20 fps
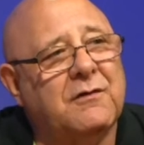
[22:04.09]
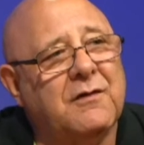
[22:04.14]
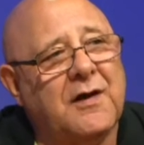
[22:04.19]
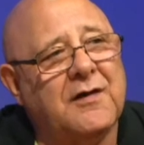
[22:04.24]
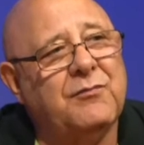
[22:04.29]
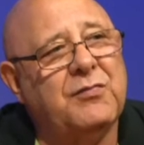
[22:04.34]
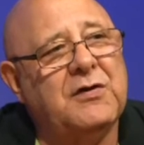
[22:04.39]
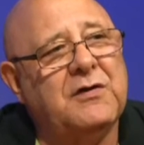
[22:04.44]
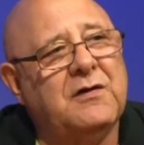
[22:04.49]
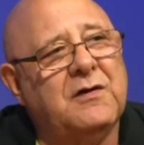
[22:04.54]

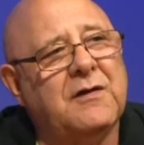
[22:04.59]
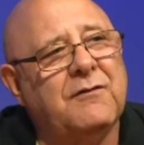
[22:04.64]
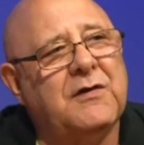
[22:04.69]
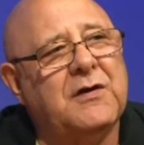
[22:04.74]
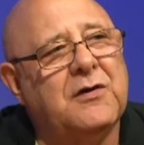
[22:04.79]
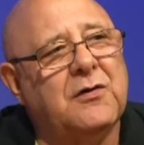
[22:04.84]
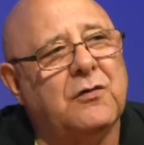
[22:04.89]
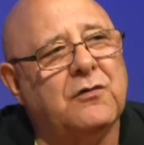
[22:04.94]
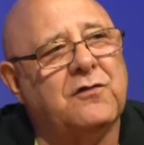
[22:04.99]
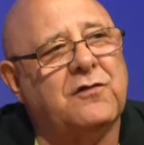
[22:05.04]
I've been mm-hmm.
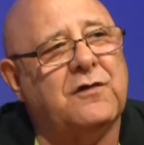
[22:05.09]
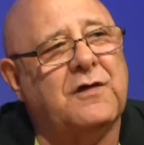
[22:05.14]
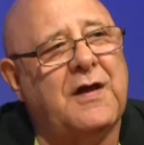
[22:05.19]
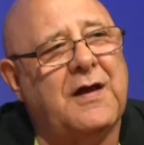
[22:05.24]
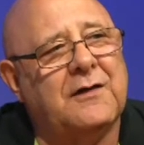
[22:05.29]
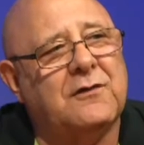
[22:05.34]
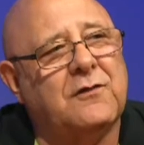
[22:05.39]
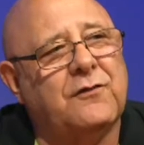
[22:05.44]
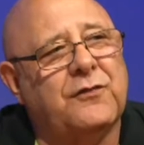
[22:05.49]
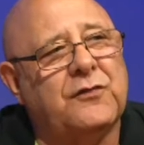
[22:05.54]
giving those
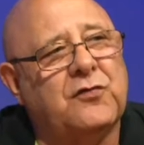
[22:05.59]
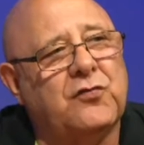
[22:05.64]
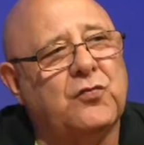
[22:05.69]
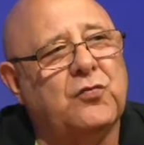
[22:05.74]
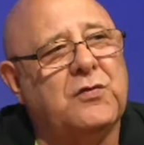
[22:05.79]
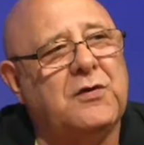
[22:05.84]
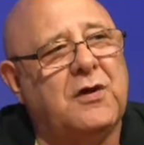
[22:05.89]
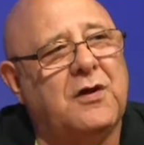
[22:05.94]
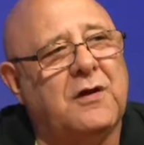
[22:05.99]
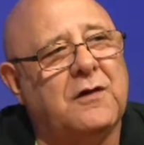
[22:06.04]
stats for
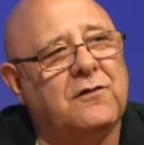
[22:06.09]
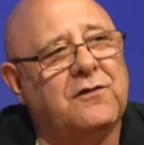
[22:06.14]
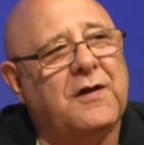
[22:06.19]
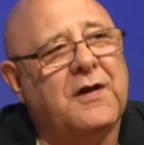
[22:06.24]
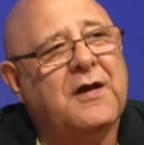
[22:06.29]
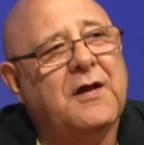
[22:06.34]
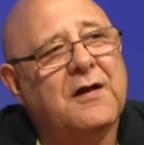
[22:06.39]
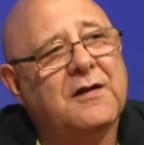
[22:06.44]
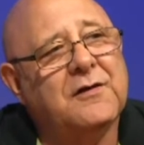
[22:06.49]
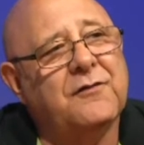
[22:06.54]
two years.
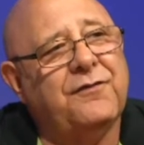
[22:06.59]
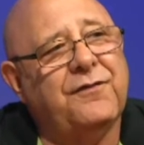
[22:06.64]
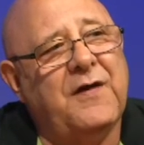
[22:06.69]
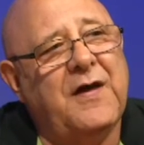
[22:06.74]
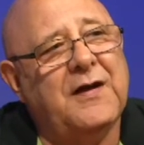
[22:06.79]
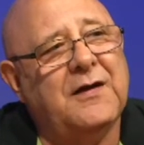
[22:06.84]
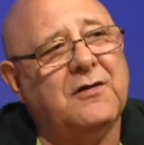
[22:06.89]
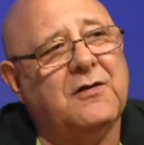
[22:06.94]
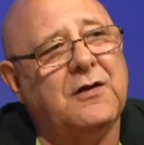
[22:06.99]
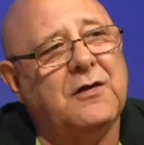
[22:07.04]
The
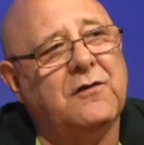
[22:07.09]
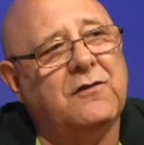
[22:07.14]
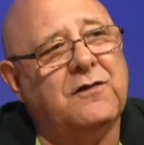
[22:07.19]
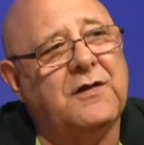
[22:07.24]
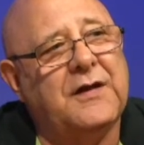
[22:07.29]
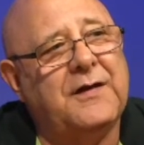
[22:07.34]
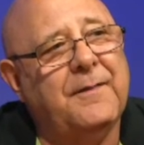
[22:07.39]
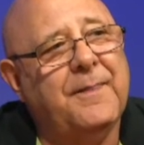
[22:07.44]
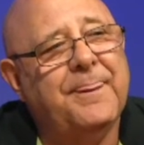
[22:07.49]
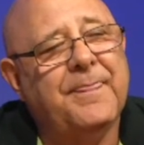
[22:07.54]
fact is
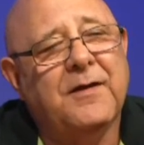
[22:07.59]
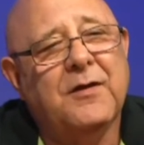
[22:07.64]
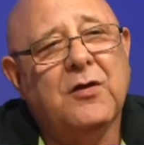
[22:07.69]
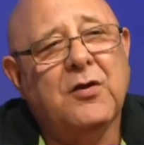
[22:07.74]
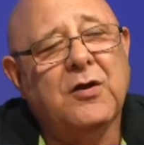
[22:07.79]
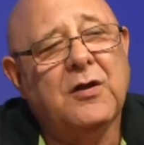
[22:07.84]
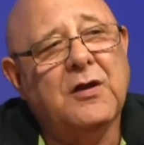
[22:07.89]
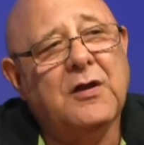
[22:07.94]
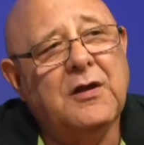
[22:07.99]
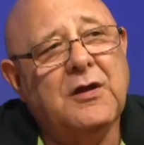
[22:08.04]
that,
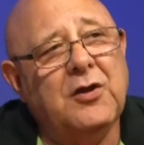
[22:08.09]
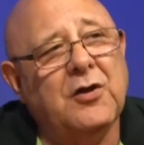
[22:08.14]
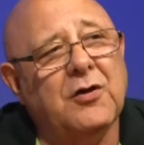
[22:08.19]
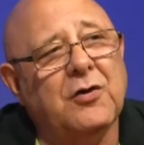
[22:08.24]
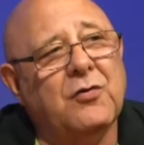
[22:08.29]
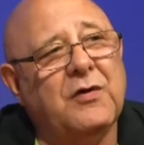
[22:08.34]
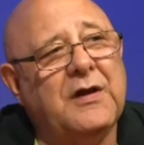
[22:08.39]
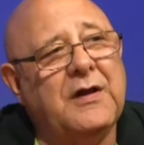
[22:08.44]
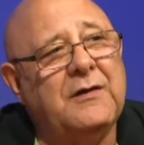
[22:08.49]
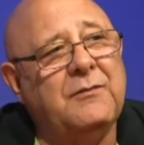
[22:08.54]
you
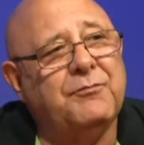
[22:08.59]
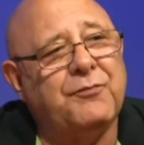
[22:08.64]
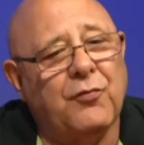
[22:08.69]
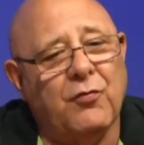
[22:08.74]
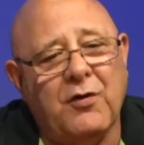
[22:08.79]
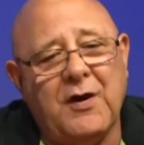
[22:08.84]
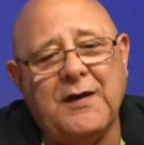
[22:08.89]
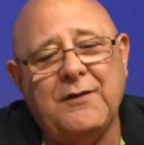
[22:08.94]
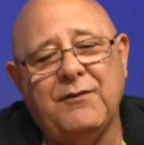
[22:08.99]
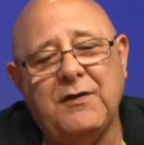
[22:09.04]
know, in
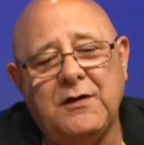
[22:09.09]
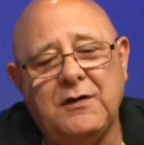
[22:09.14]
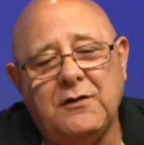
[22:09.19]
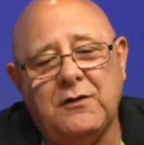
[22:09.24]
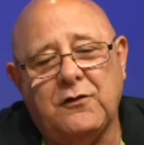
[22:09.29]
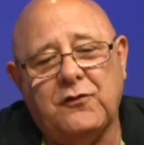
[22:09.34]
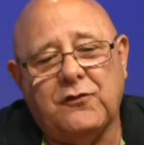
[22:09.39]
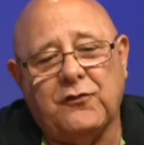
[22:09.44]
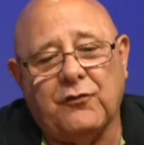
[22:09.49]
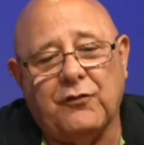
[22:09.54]
private
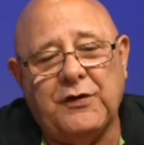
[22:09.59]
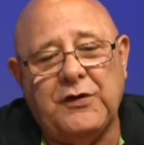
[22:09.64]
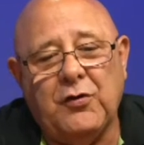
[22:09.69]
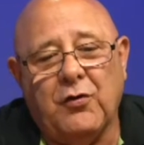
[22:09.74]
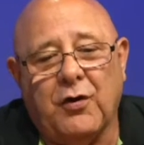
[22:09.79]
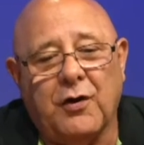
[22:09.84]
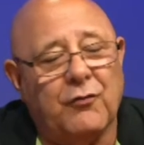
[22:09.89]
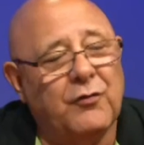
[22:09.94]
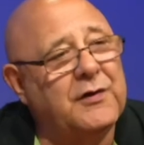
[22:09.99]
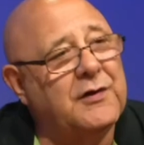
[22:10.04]
industry
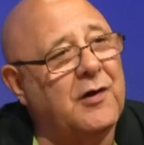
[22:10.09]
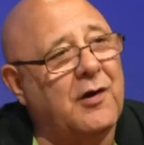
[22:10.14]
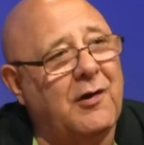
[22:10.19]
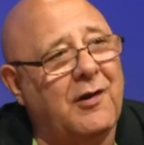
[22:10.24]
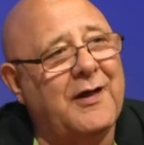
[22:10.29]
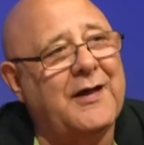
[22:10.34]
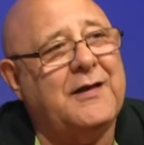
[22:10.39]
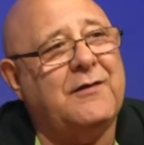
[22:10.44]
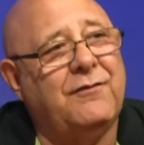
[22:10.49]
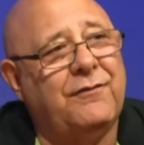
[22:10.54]
or in
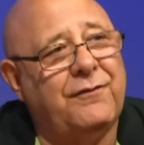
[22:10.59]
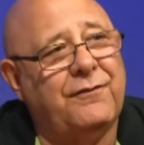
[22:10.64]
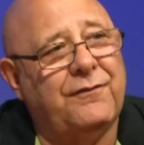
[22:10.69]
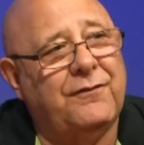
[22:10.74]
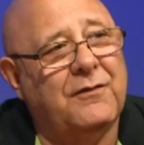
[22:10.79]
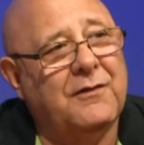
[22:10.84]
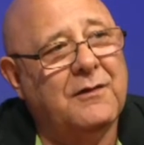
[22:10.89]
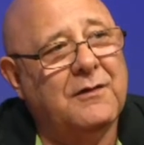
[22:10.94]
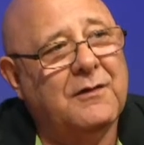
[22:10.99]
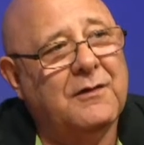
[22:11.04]

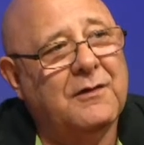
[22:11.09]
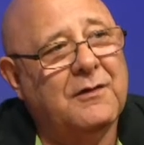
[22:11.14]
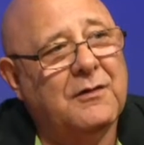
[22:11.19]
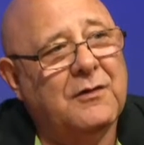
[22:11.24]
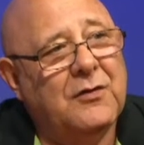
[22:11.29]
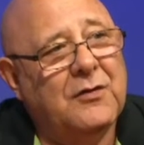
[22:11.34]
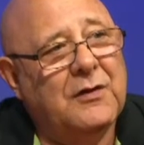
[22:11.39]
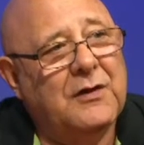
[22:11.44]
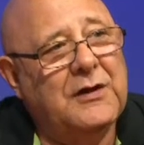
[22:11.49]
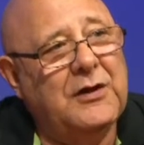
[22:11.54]
life,
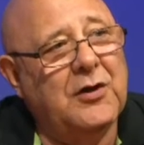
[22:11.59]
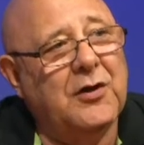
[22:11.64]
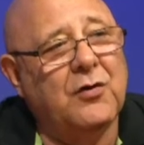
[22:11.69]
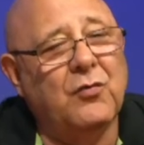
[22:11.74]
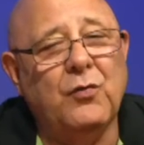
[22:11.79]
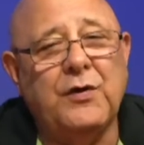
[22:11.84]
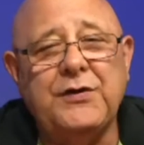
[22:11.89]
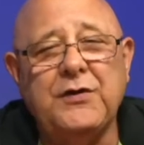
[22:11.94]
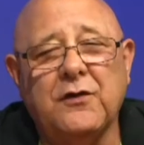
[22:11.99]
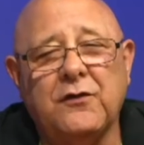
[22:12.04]
you know,
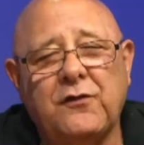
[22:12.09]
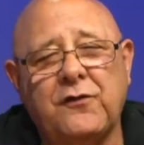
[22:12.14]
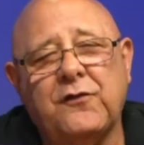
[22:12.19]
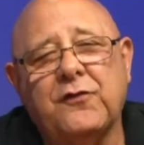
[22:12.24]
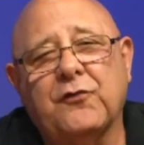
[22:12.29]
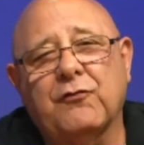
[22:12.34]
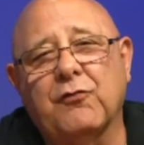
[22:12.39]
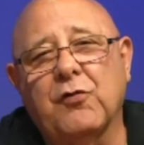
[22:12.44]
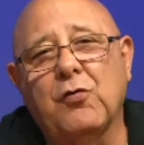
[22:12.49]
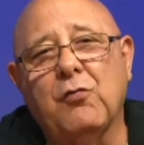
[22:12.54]
when you
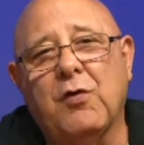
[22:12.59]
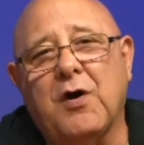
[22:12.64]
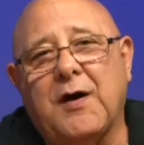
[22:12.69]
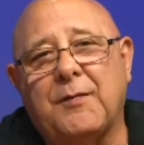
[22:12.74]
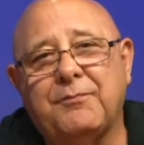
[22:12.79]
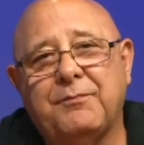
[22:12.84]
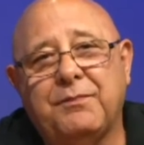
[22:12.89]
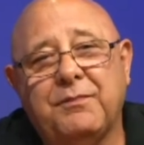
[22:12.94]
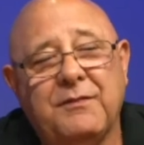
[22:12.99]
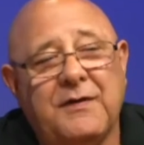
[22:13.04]
screw
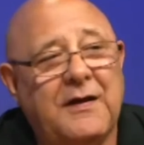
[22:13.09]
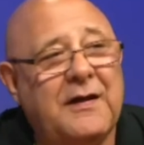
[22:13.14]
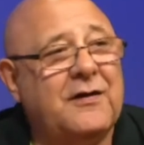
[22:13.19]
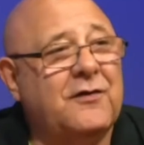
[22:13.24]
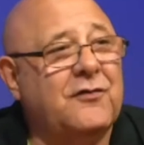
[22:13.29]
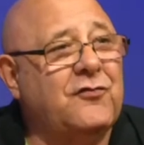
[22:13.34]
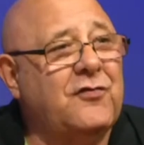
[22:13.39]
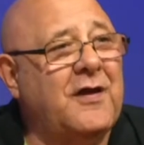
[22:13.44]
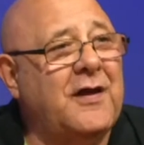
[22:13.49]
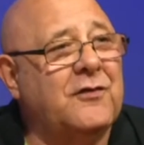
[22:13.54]
up at
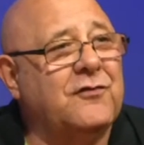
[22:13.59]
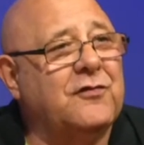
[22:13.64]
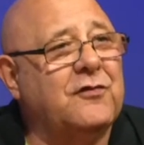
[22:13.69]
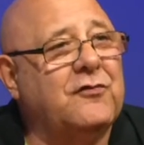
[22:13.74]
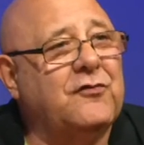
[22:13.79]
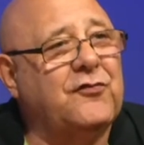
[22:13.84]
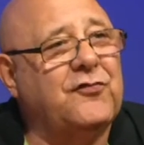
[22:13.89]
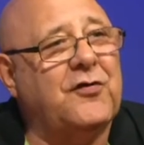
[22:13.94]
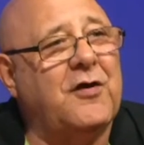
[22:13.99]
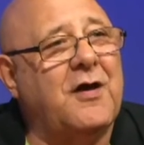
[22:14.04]
a, as a
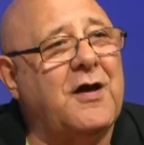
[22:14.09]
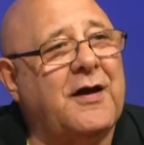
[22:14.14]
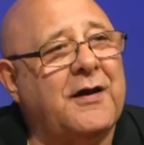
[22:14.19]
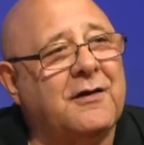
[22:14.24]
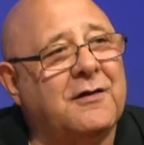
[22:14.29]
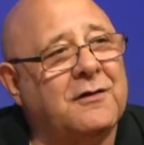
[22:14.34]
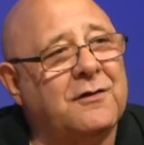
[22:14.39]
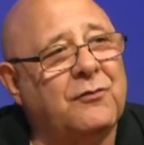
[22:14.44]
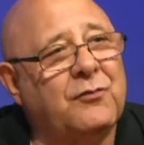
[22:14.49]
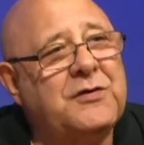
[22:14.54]

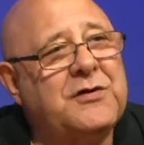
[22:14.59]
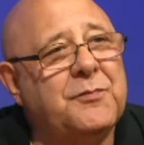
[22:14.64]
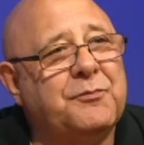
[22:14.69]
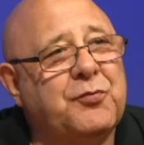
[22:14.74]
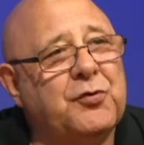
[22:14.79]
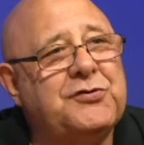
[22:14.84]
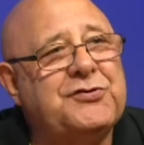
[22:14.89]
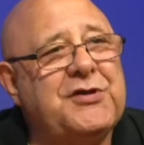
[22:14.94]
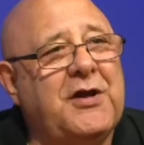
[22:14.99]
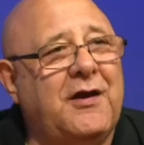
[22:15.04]
child, when you
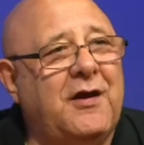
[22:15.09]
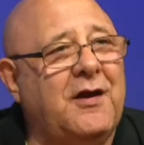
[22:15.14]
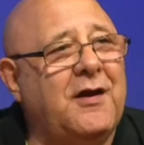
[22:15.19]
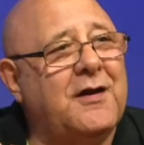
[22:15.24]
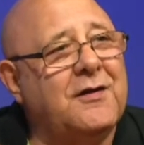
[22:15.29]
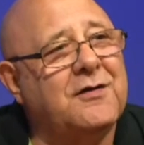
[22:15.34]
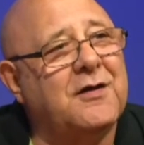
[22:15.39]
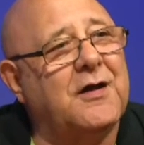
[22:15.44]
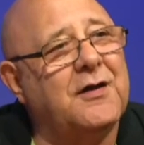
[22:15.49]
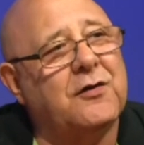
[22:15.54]
put your
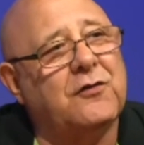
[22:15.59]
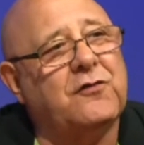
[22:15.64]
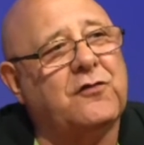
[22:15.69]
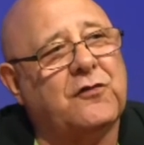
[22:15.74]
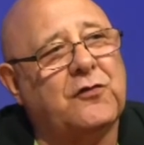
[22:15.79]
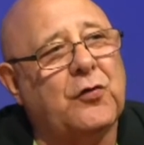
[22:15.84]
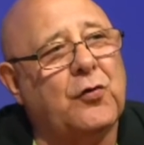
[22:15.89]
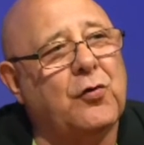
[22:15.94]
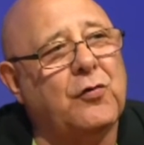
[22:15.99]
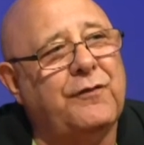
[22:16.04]
hand on the
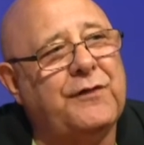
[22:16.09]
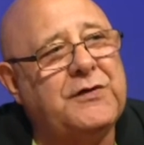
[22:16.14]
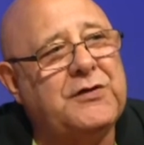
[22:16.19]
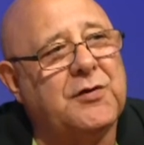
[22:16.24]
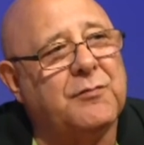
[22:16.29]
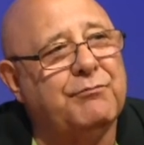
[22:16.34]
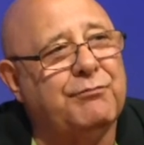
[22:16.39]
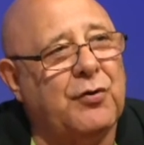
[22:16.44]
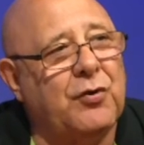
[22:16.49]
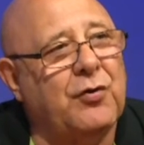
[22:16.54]
stove and
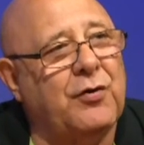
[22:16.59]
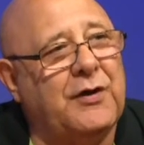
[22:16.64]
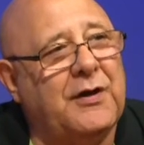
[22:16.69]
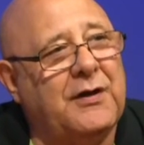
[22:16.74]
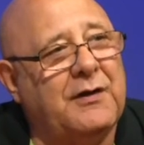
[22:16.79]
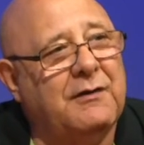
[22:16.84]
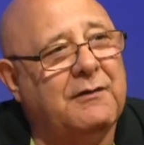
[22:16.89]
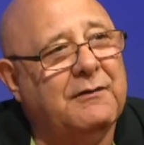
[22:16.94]
you burn it,